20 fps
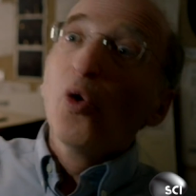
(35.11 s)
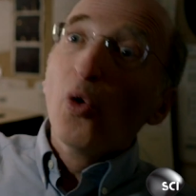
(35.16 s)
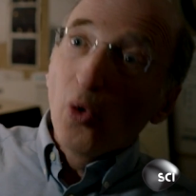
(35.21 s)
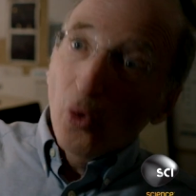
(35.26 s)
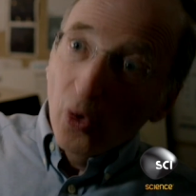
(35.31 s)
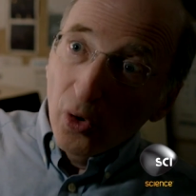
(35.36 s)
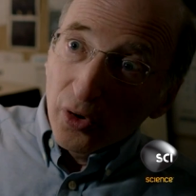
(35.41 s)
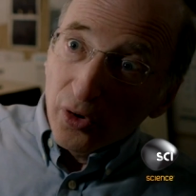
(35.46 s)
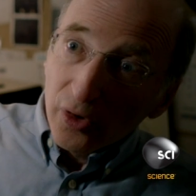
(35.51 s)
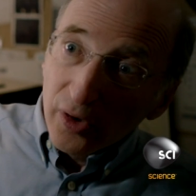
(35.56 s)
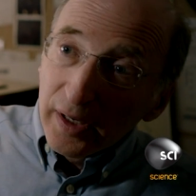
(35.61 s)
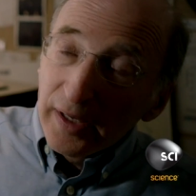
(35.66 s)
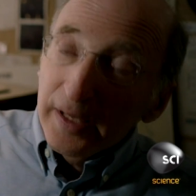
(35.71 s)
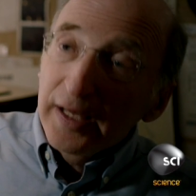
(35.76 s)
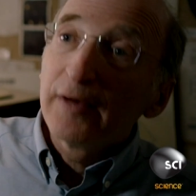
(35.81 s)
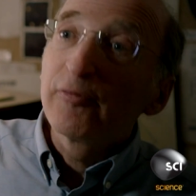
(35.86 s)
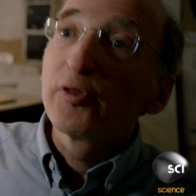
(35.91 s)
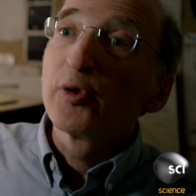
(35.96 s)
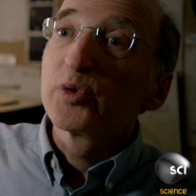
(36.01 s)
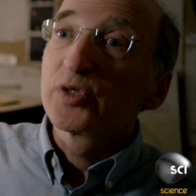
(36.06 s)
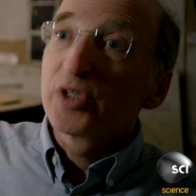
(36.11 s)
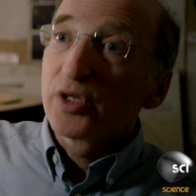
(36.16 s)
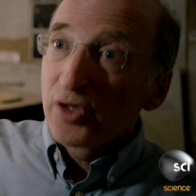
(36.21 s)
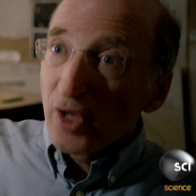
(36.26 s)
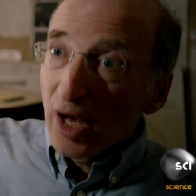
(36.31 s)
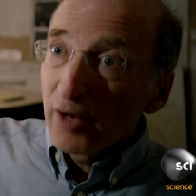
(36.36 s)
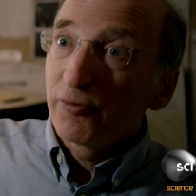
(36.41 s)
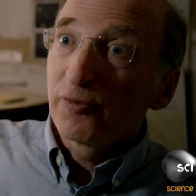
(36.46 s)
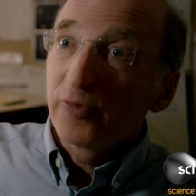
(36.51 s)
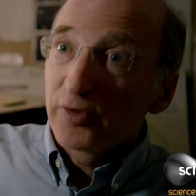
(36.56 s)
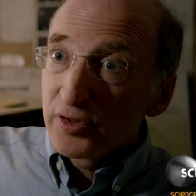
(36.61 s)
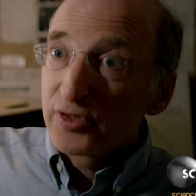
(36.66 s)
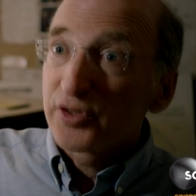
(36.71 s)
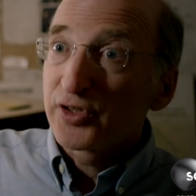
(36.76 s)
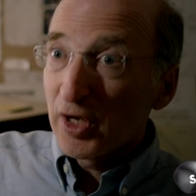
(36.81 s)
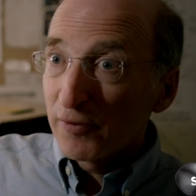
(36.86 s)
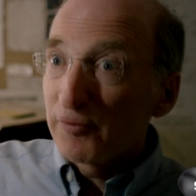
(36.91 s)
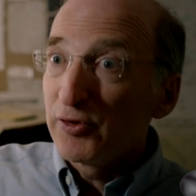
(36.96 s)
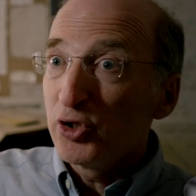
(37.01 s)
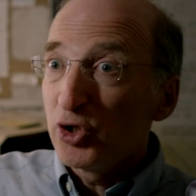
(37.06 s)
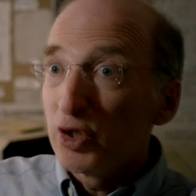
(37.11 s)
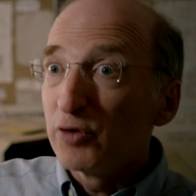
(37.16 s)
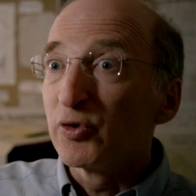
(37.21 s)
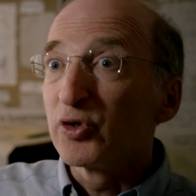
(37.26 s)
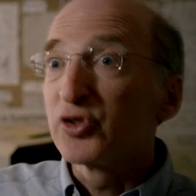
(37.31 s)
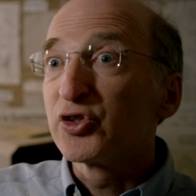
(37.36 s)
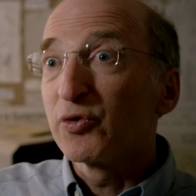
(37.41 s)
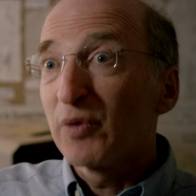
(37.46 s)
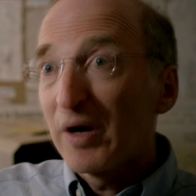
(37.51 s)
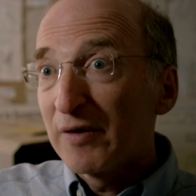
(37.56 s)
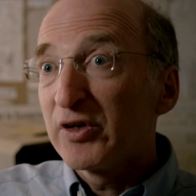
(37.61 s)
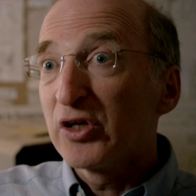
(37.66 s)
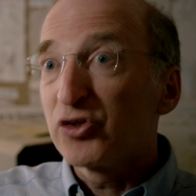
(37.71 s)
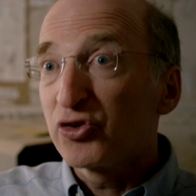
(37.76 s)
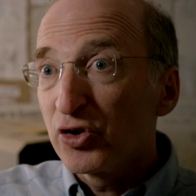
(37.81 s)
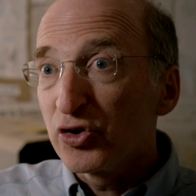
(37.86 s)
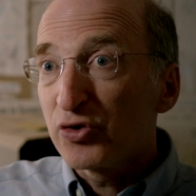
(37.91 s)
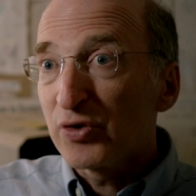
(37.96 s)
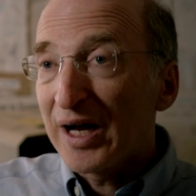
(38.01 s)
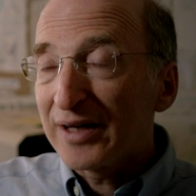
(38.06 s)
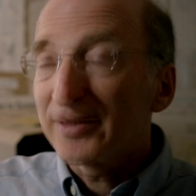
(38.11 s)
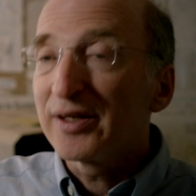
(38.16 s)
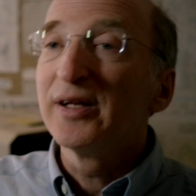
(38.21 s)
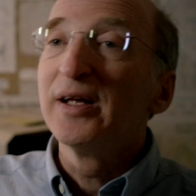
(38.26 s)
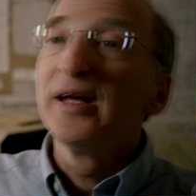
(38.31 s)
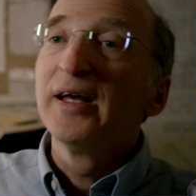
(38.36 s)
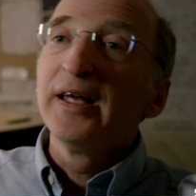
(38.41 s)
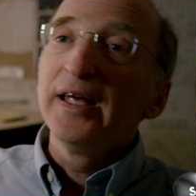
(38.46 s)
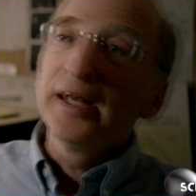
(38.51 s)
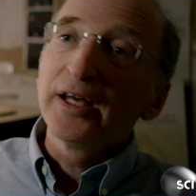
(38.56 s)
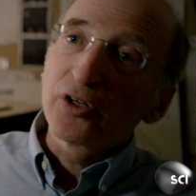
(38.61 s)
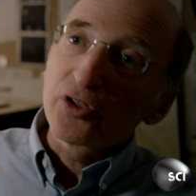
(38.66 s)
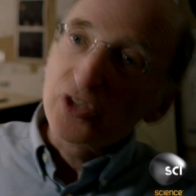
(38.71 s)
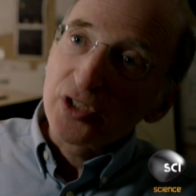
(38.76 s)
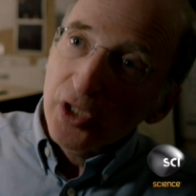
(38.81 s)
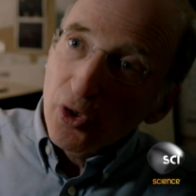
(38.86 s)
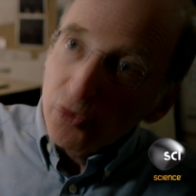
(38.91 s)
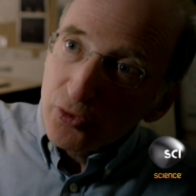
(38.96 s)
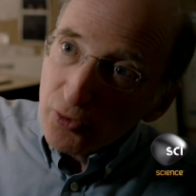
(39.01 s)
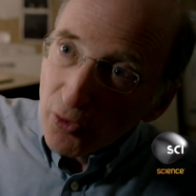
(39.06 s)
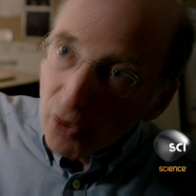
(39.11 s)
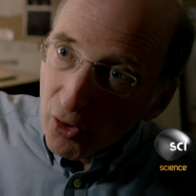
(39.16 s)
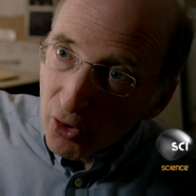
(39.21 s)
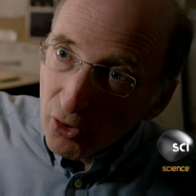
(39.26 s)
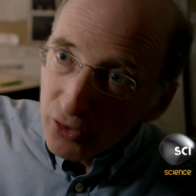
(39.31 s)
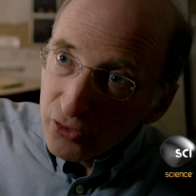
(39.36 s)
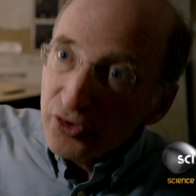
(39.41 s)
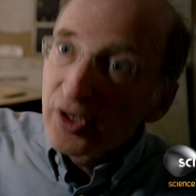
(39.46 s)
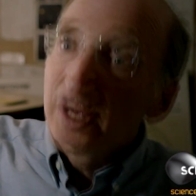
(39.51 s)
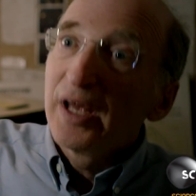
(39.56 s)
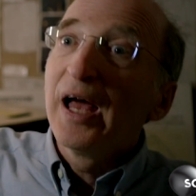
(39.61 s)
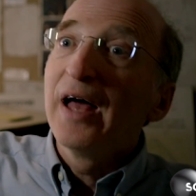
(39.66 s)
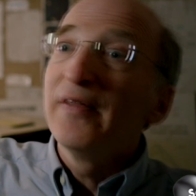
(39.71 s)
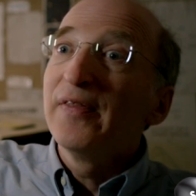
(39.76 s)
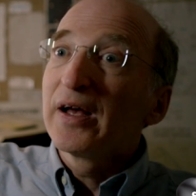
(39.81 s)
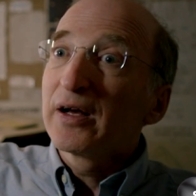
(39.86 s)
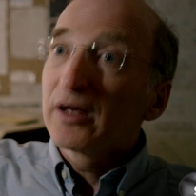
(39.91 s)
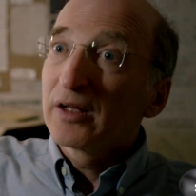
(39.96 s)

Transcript: or if there was enough stuff in the universe to gravitationally attract it, it could slow to a halt and then